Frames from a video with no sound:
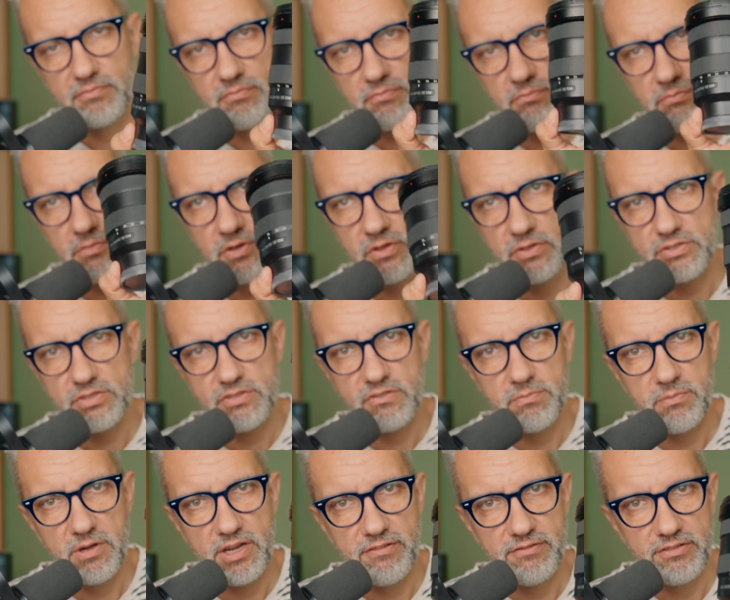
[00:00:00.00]
most of
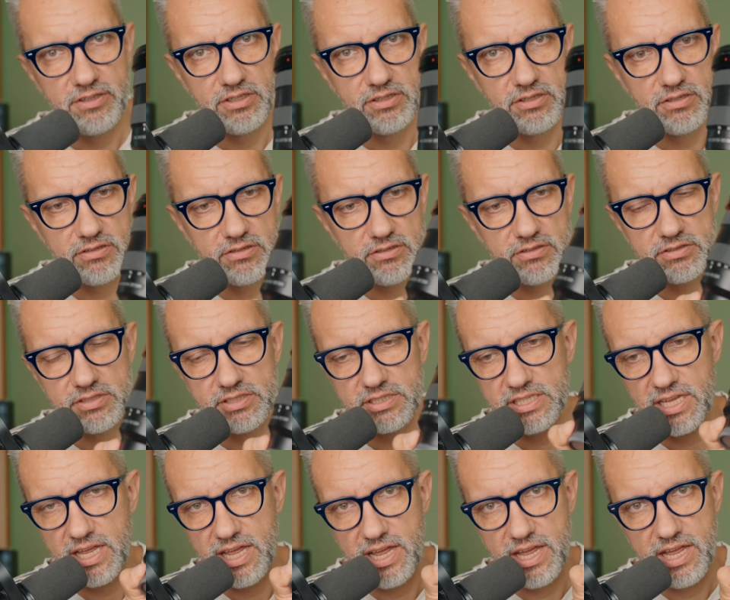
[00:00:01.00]
my videos
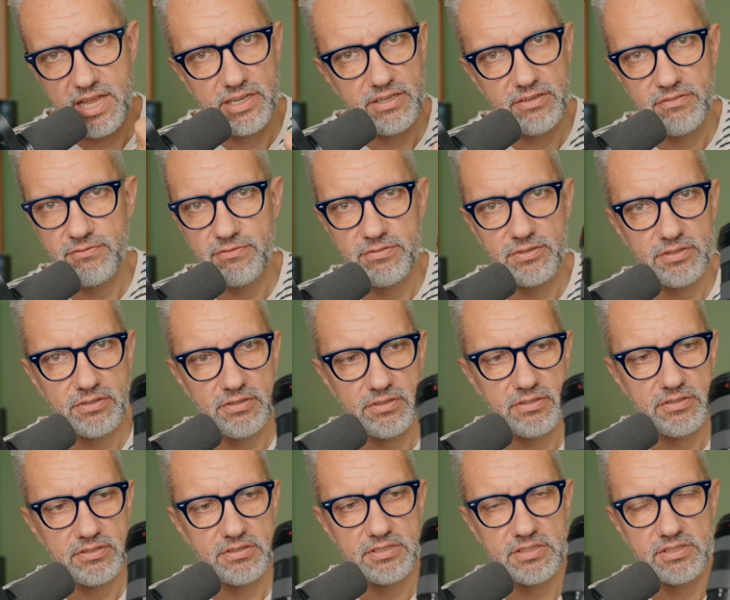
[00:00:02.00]
and
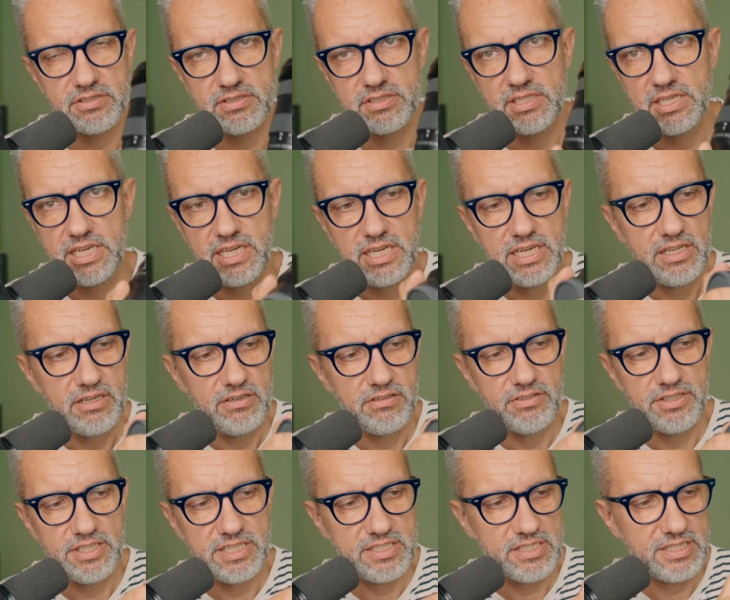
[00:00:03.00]
photos
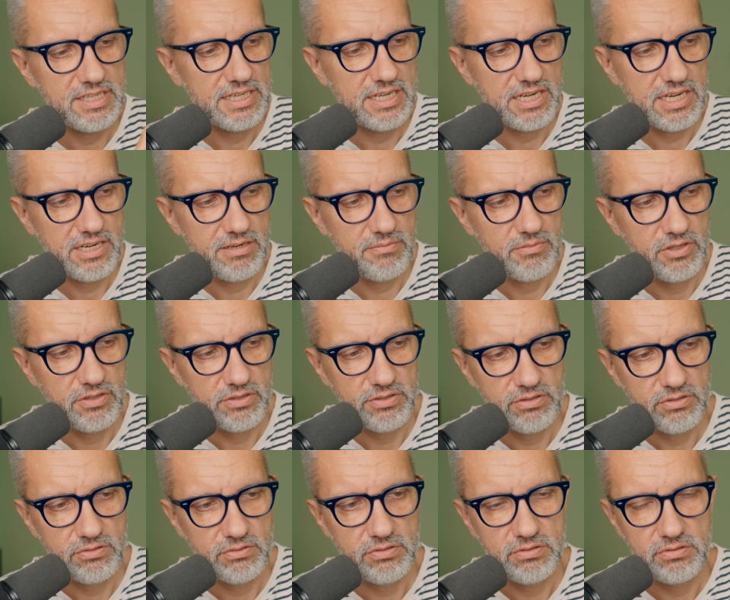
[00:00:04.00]
on Instagram, on
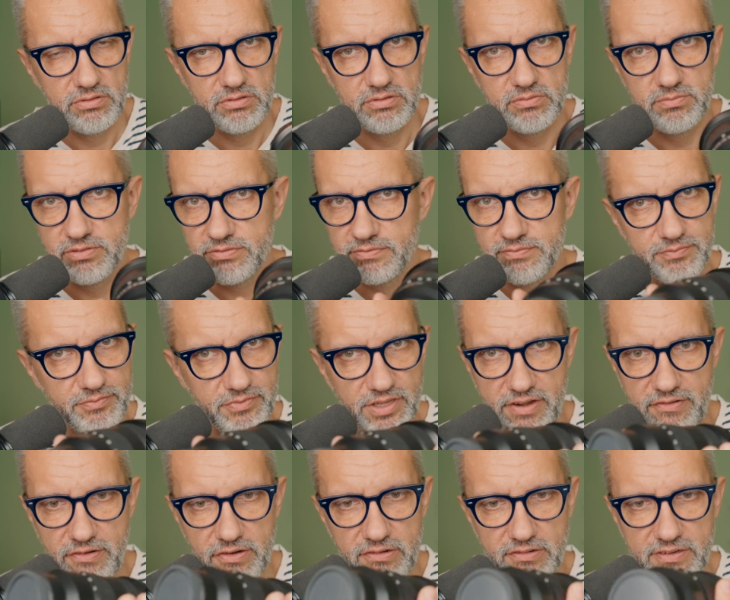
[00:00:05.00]
YouTube,
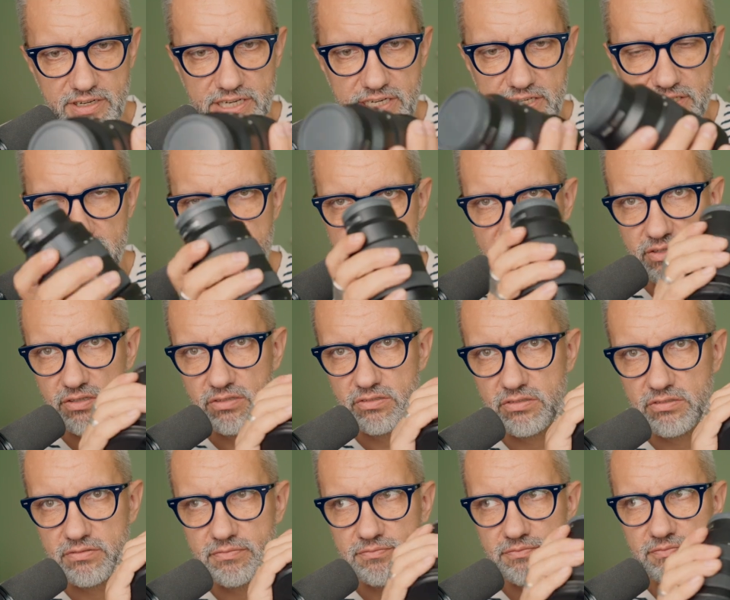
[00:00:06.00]
everywhere.
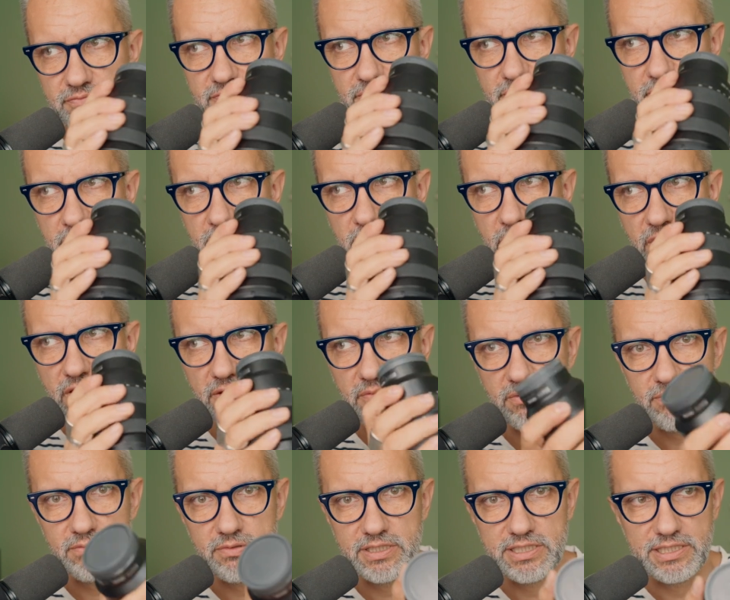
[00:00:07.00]
So
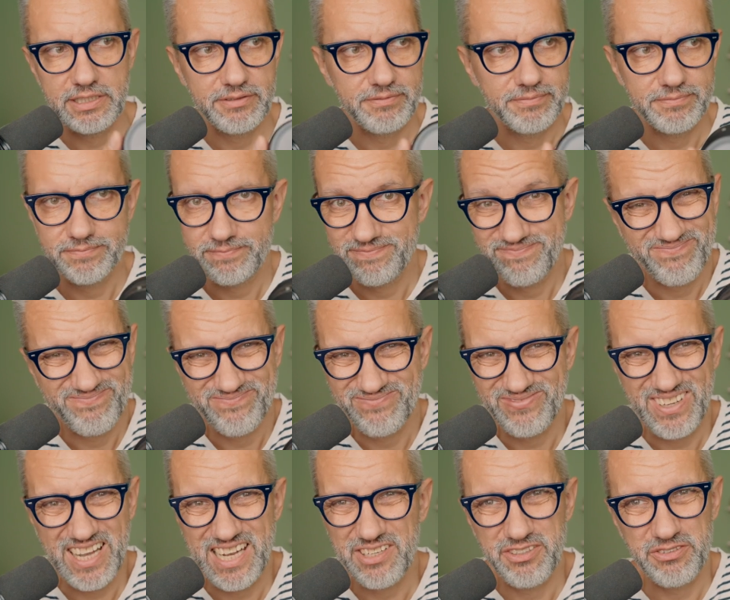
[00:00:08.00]
probably
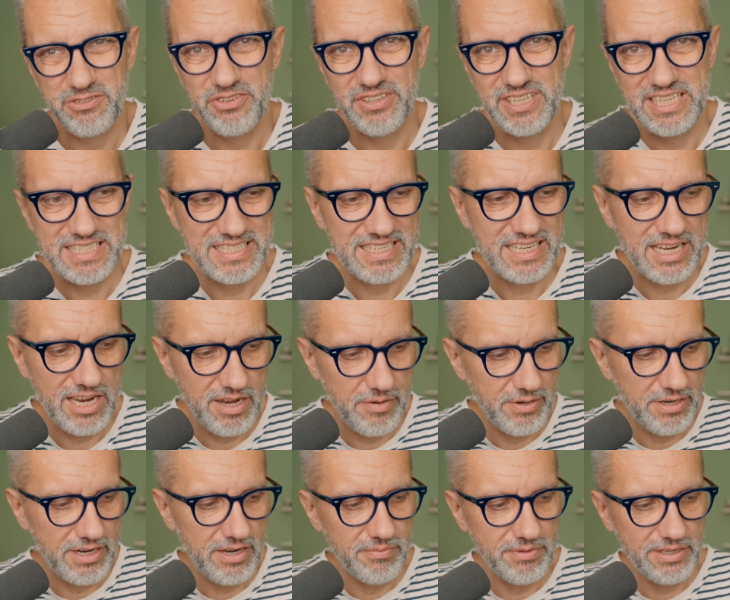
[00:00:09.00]
I don't need that
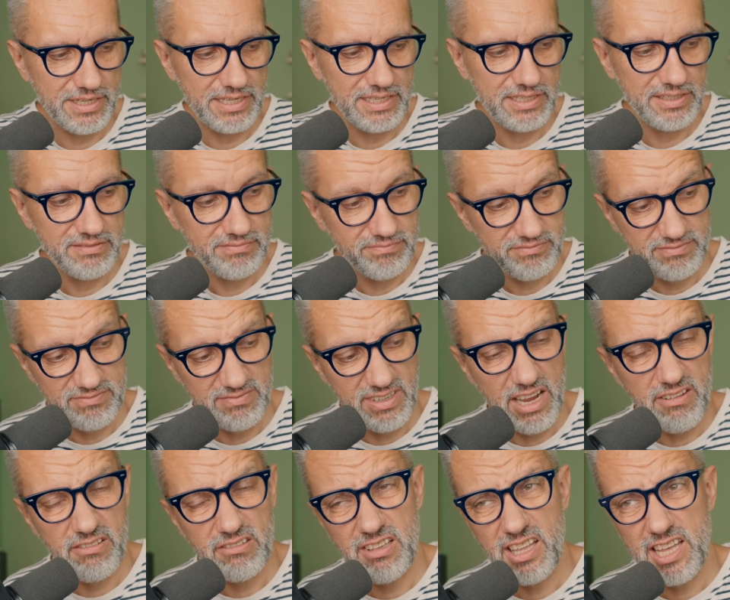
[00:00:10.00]
camera upgrade.
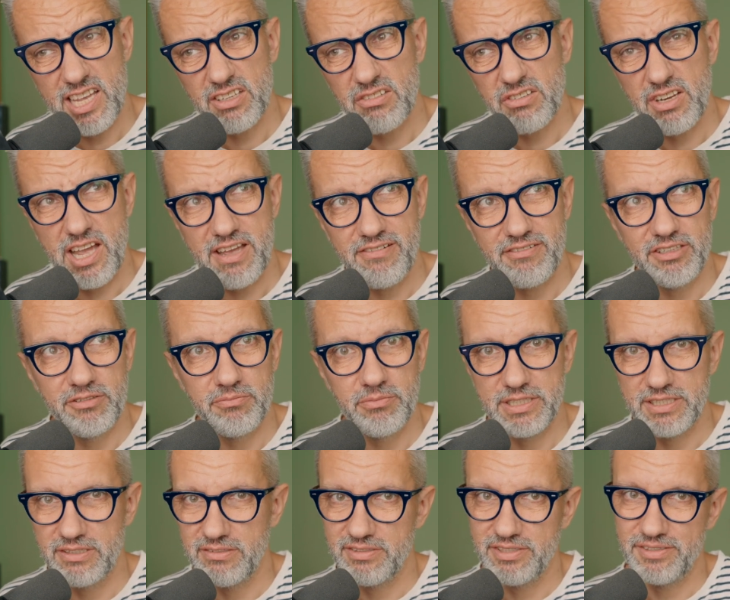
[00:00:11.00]
I would like to have it,
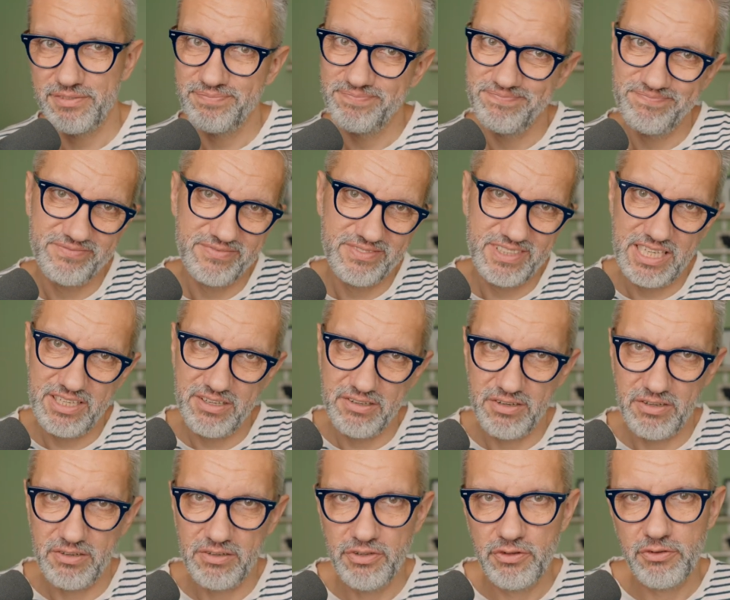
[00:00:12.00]
but I don't
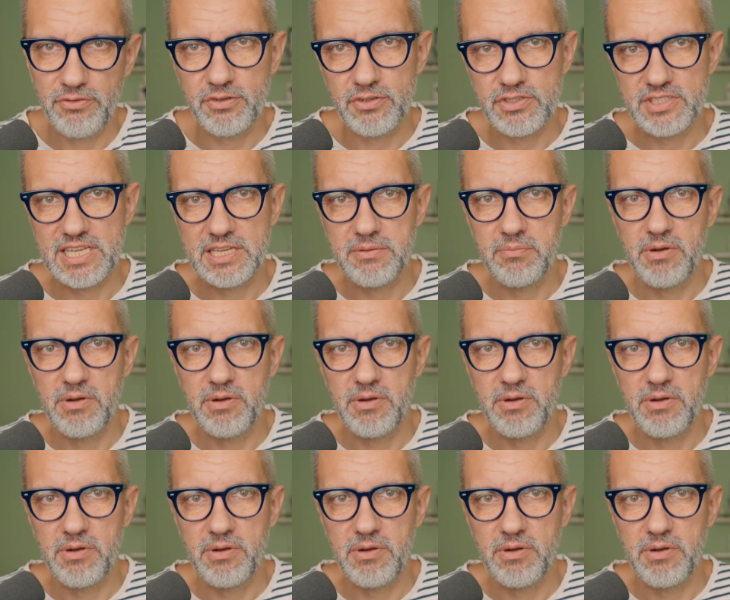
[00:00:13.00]
know, not for that